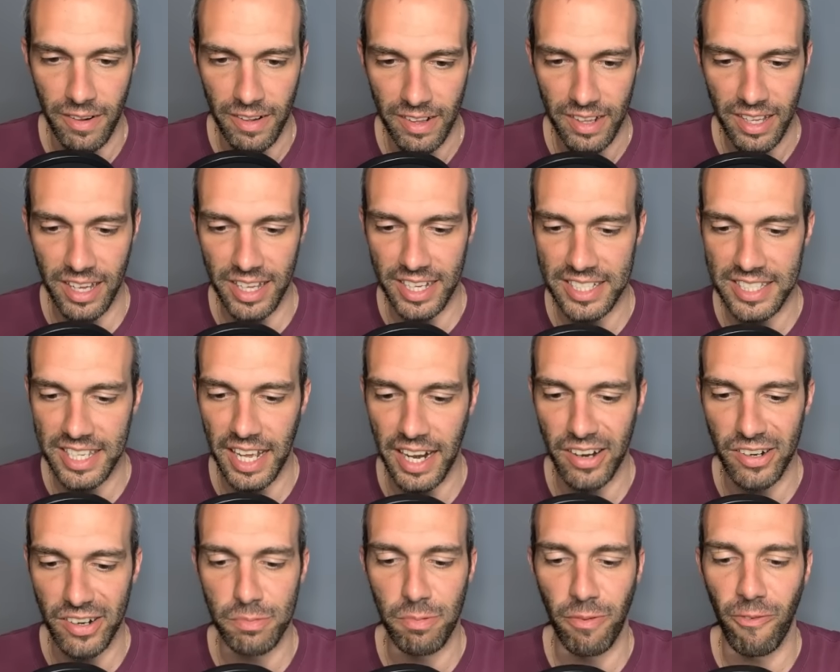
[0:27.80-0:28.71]
like 10
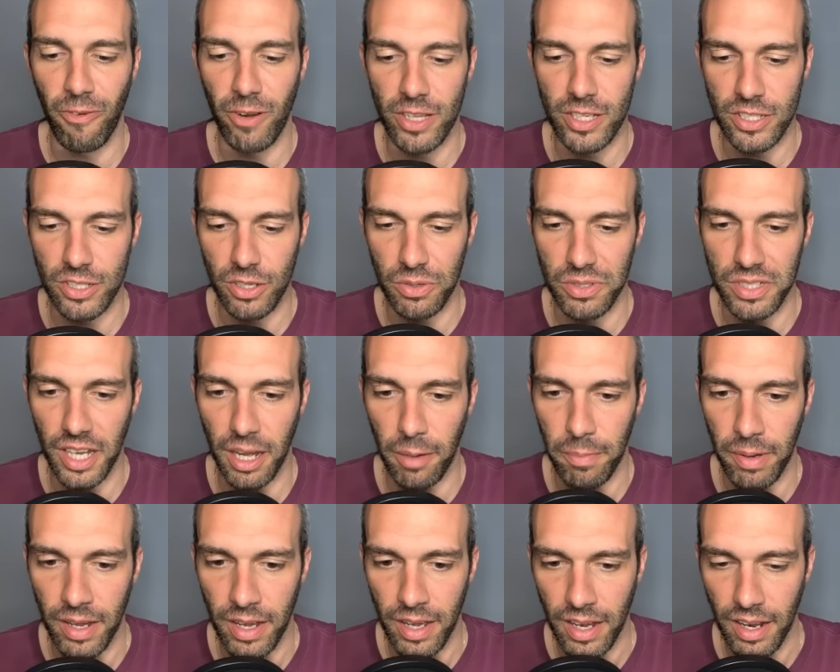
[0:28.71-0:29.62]
hours before this goes up.
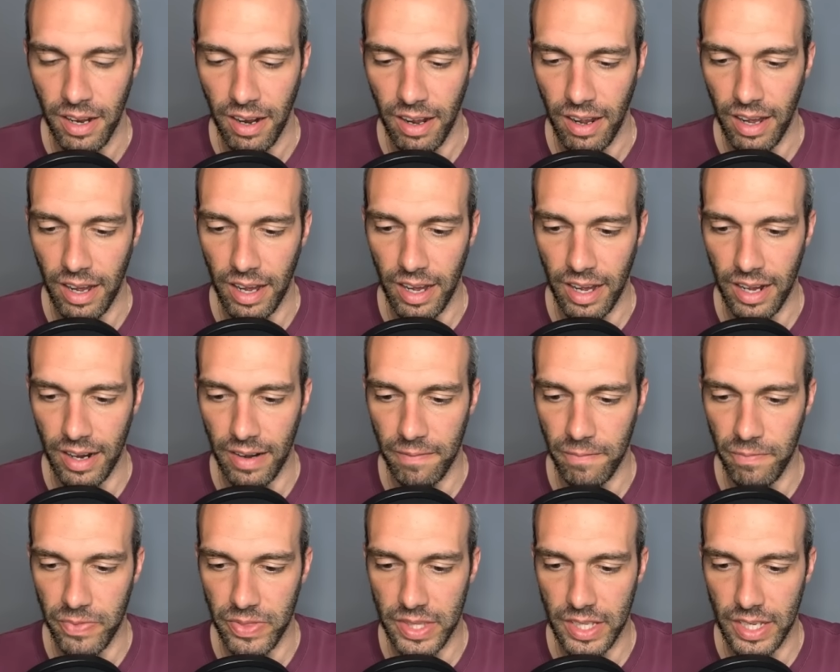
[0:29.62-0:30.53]
The
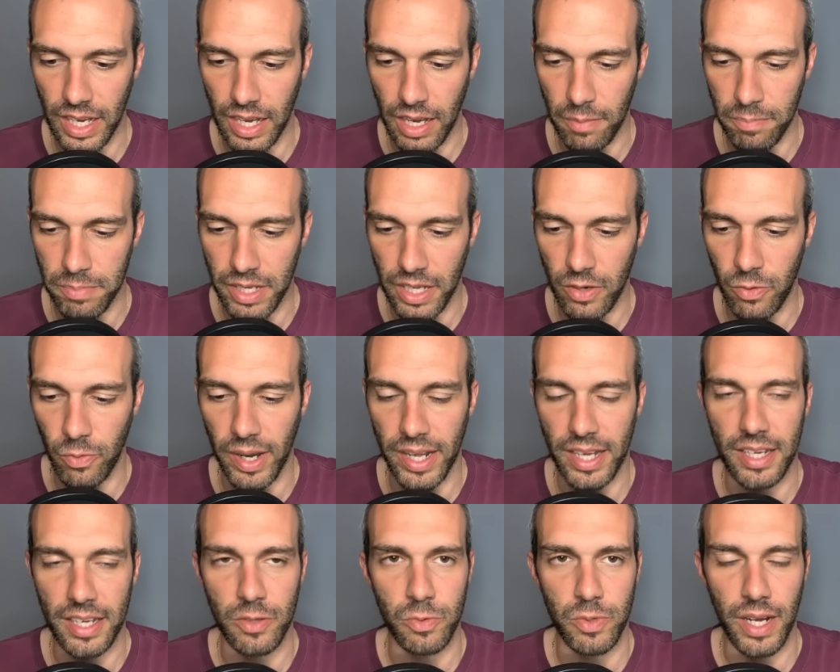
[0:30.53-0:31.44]
updated
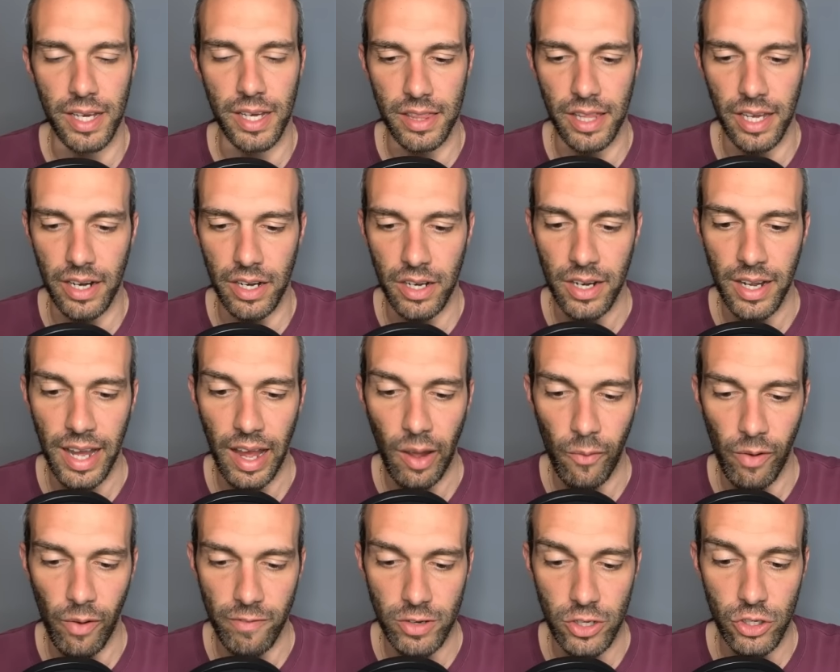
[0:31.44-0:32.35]
rankings were not there.
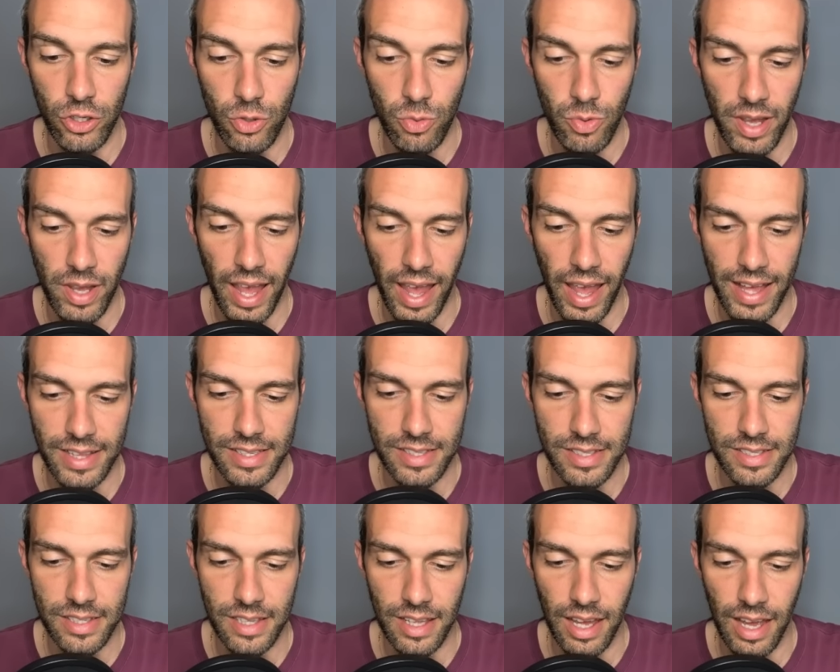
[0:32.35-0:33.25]
However, you can
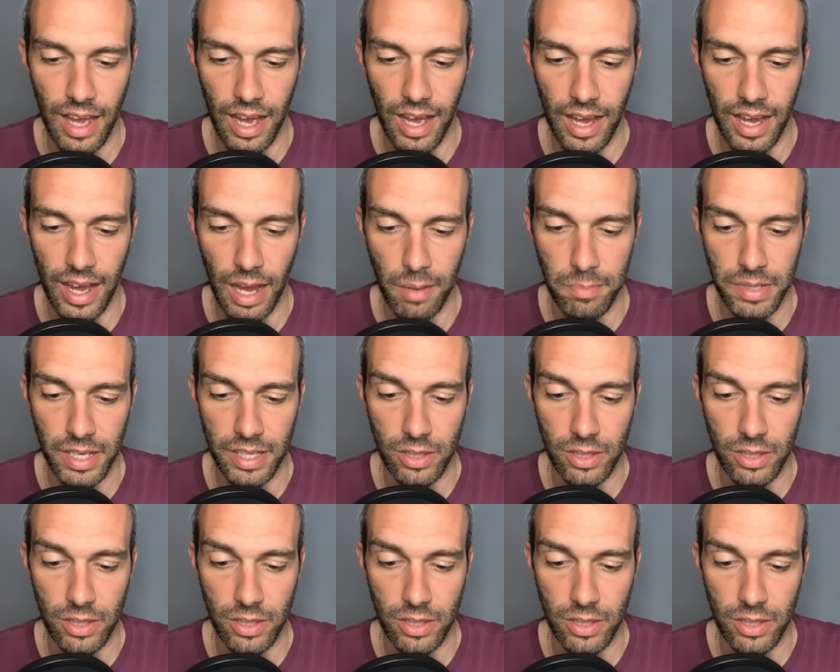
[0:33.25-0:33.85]
update the